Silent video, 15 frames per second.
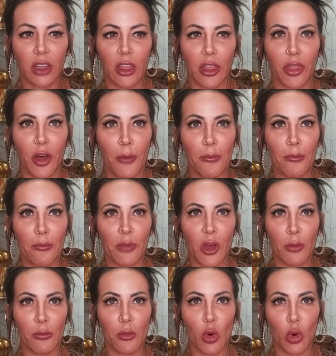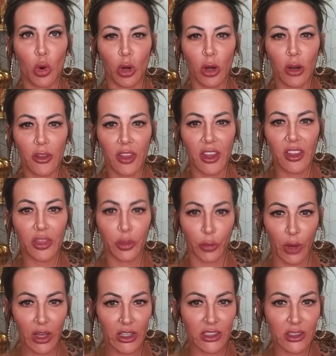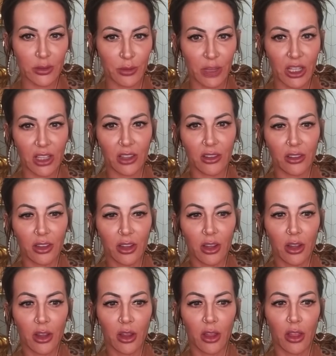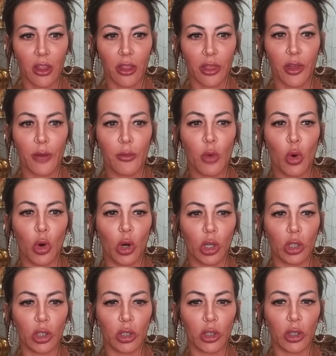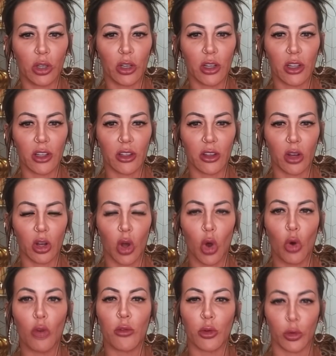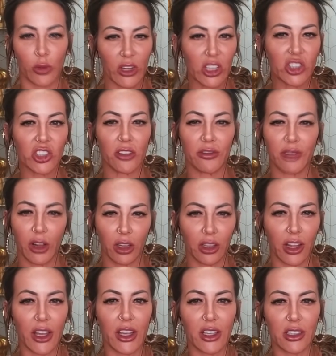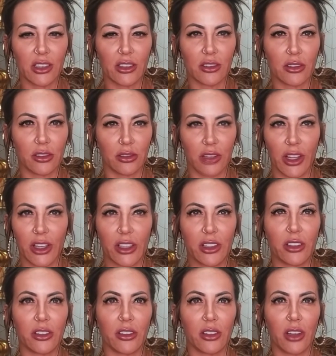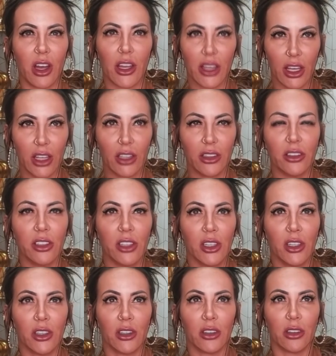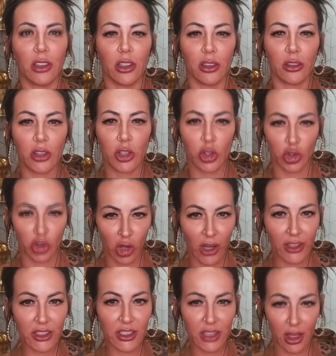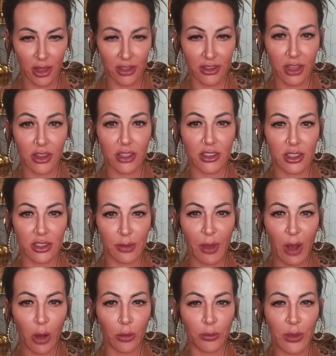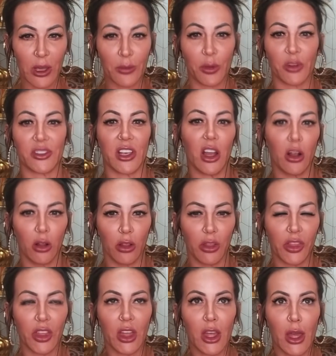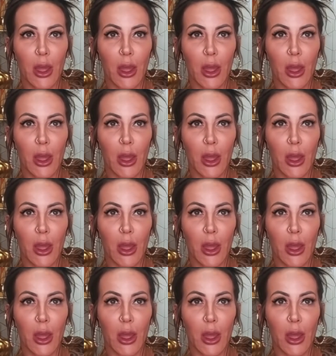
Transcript: the more they threatened me, the more overreach it felt like. Like, again, you're trying to tell us that this is about people's health,